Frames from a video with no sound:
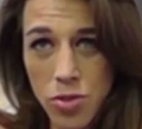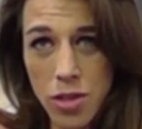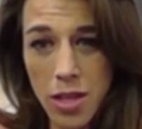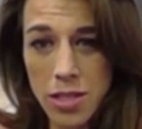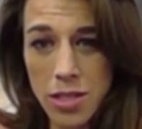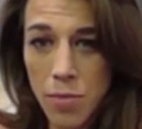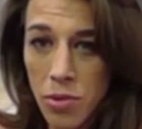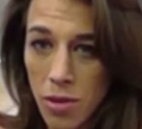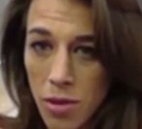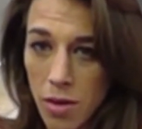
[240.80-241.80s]
want to make sure that
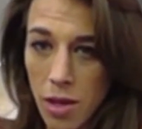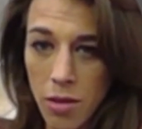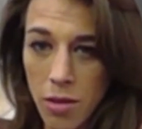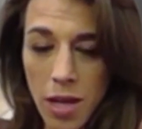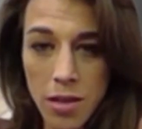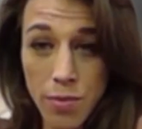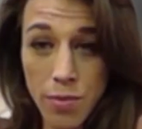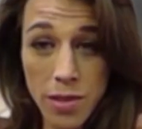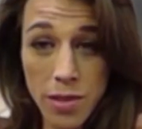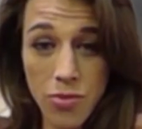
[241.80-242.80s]
I step into the octagon
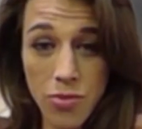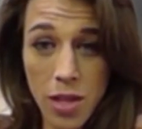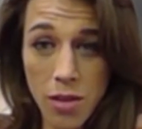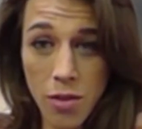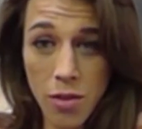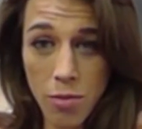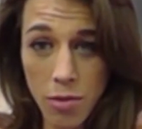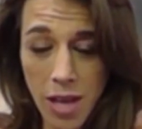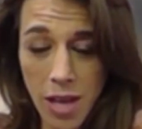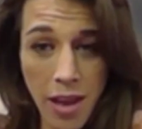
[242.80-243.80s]
100% ready,
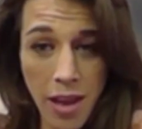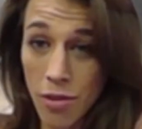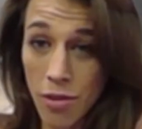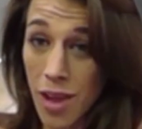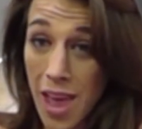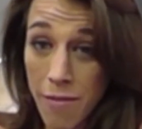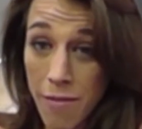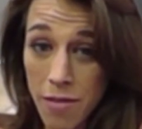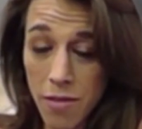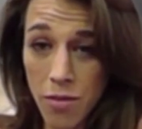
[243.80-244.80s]
because I have done
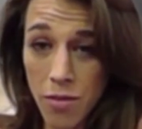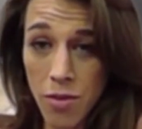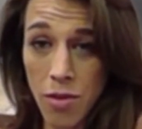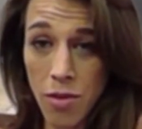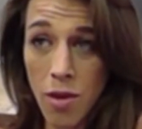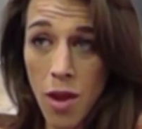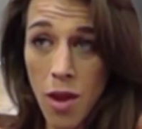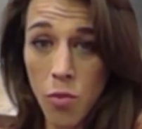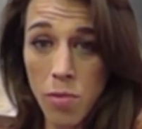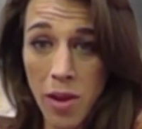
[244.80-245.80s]
everything,
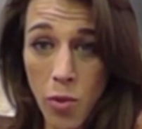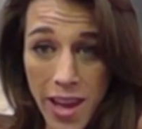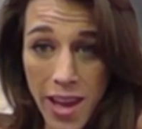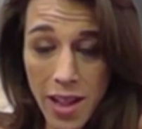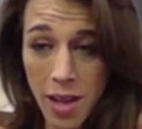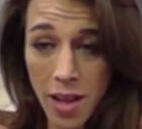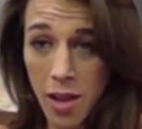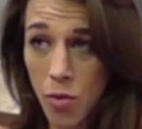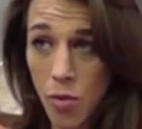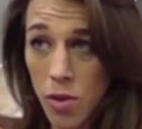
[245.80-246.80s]
with my
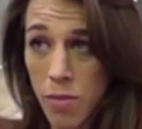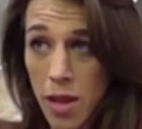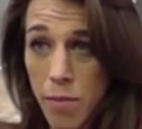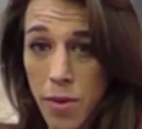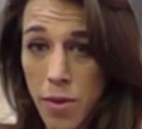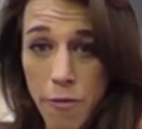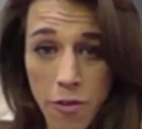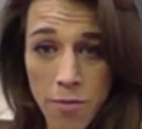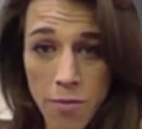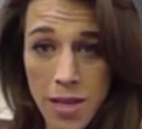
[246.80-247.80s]
weight, with my
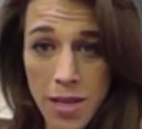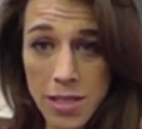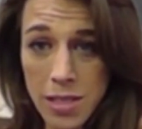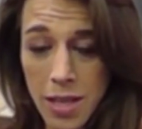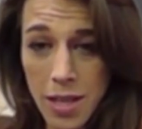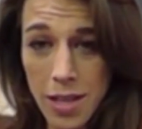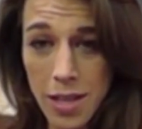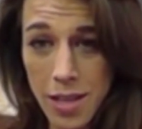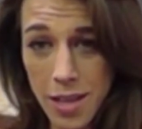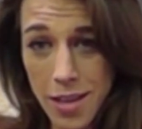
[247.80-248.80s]
performance,
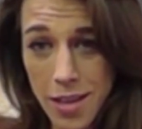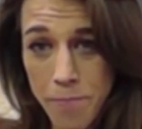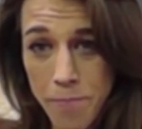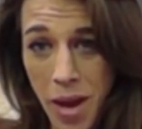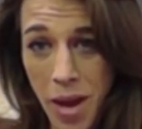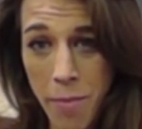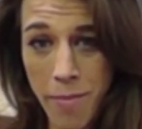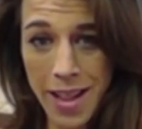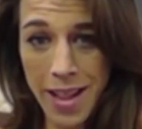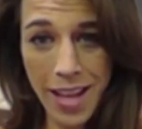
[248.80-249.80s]

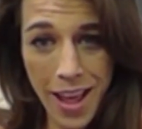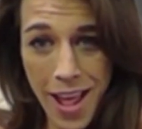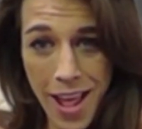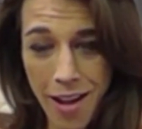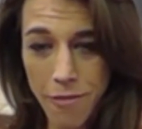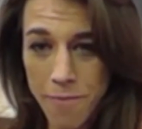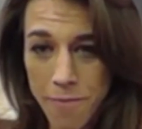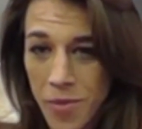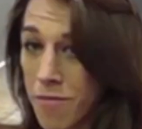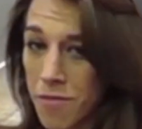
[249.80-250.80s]
my mental
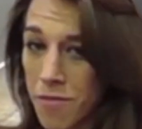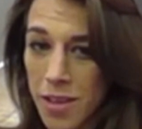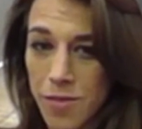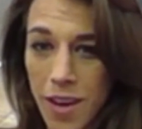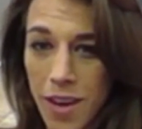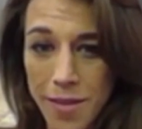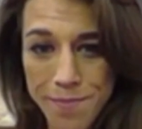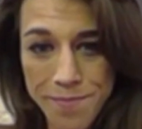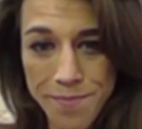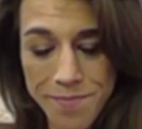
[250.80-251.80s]
health, everything is
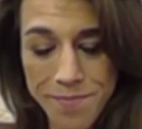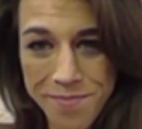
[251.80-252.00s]
fine.